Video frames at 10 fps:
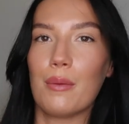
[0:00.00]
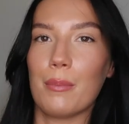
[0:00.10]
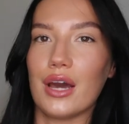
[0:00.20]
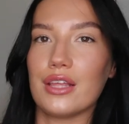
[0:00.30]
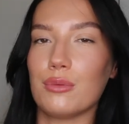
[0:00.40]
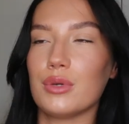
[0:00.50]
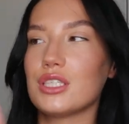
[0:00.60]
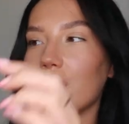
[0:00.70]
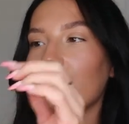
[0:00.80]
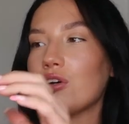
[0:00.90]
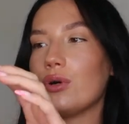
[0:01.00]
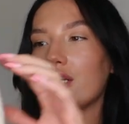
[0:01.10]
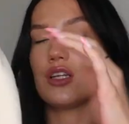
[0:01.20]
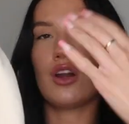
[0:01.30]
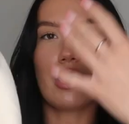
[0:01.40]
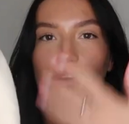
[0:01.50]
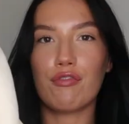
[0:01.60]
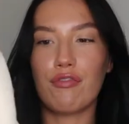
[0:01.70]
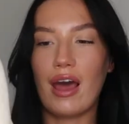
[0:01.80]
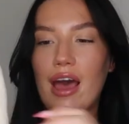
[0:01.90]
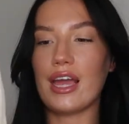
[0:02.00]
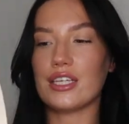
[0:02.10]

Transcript: But the material isn't like flat.